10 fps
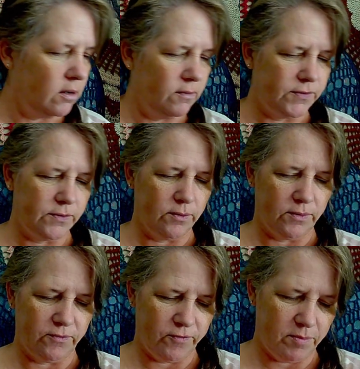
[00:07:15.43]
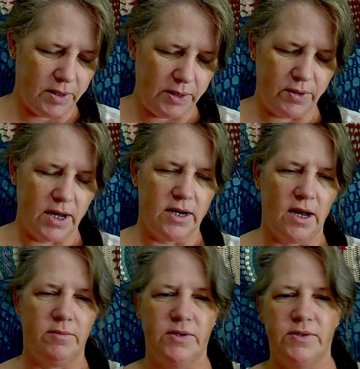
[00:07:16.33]
So for my red,
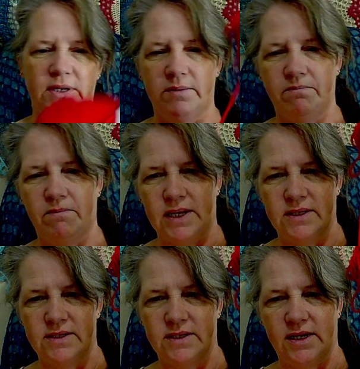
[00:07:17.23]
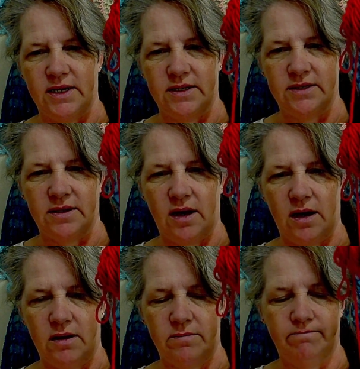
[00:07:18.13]
I'm using Mainstays.
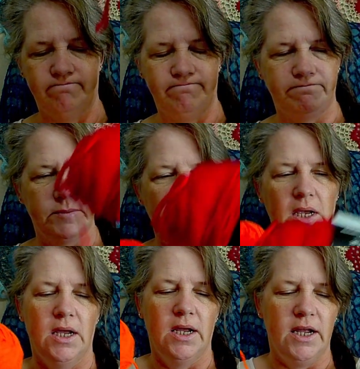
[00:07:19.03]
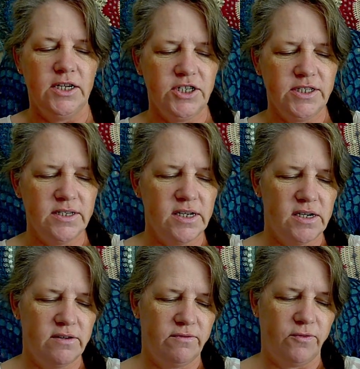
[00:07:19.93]
It's just
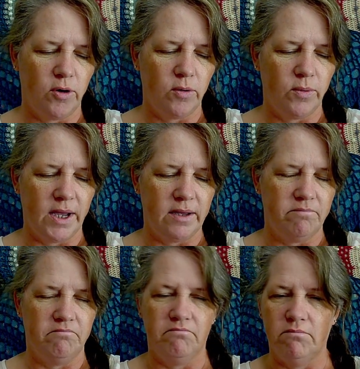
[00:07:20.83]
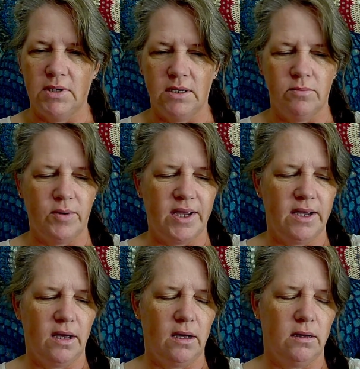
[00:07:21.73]
a 4 weight, medium
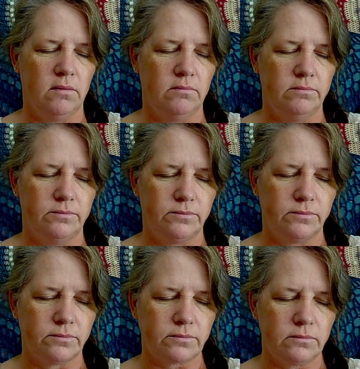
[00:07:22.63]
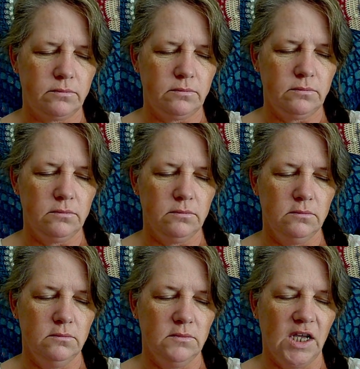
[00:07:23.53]
weight
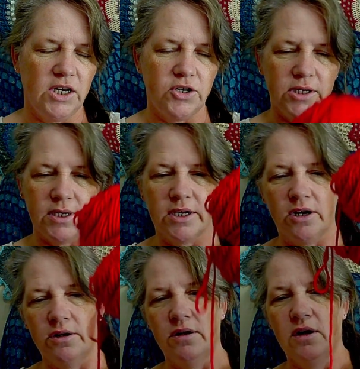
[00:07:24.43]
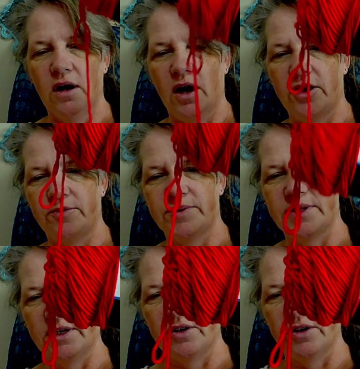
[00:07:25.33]
acrylic yarn,
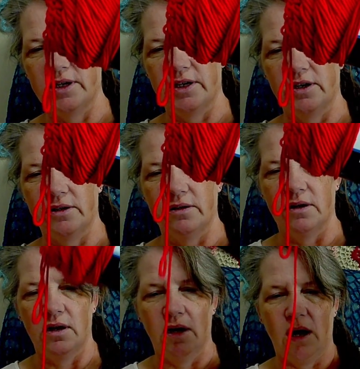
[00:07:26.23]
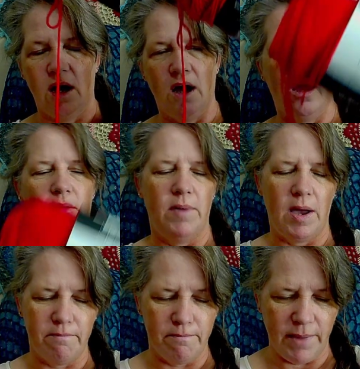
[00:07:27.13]
100% acrylic yarn.
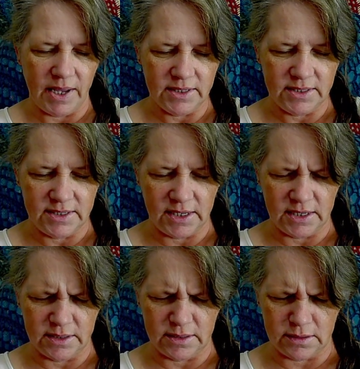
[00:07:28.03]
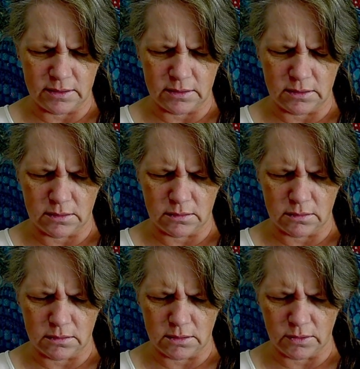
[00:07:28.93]
Mainstays,
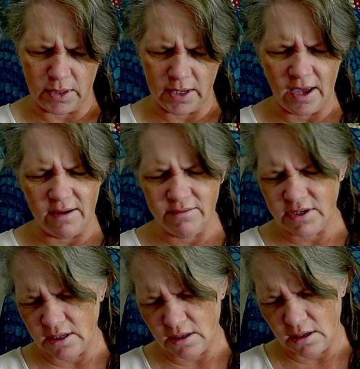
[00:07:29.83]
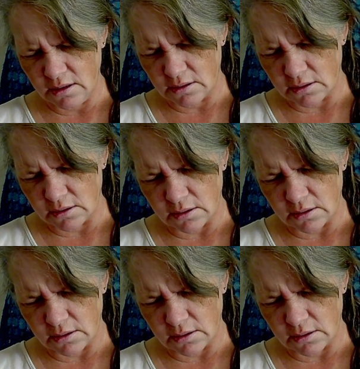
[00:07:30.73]
do they have dialots?